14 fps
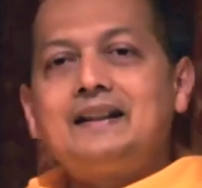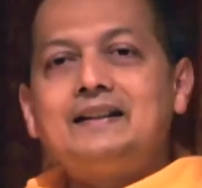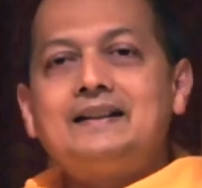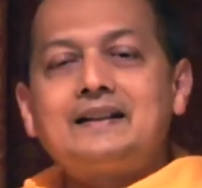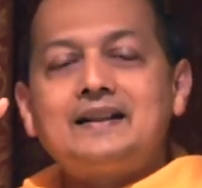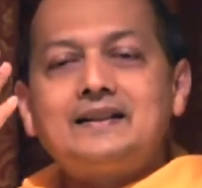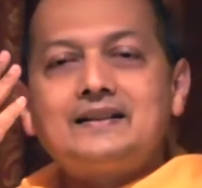then
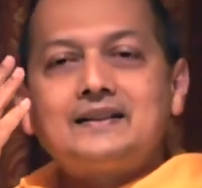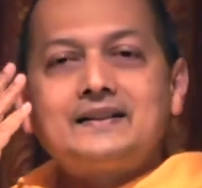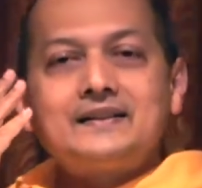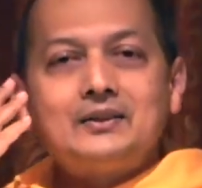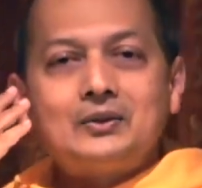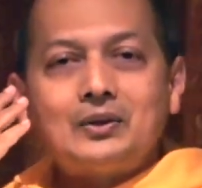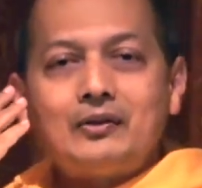it
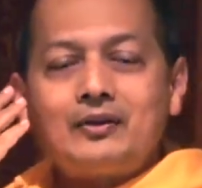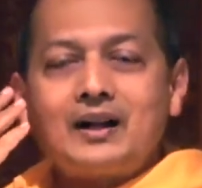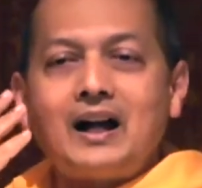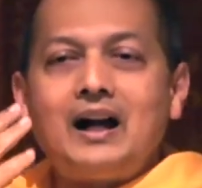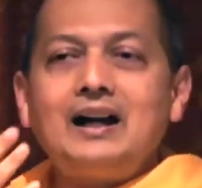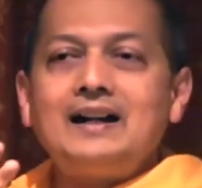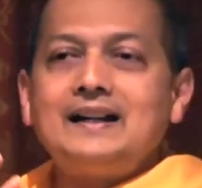enters into our
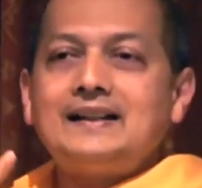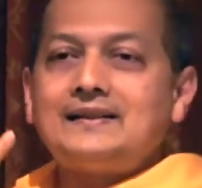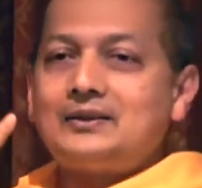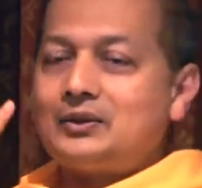eyes,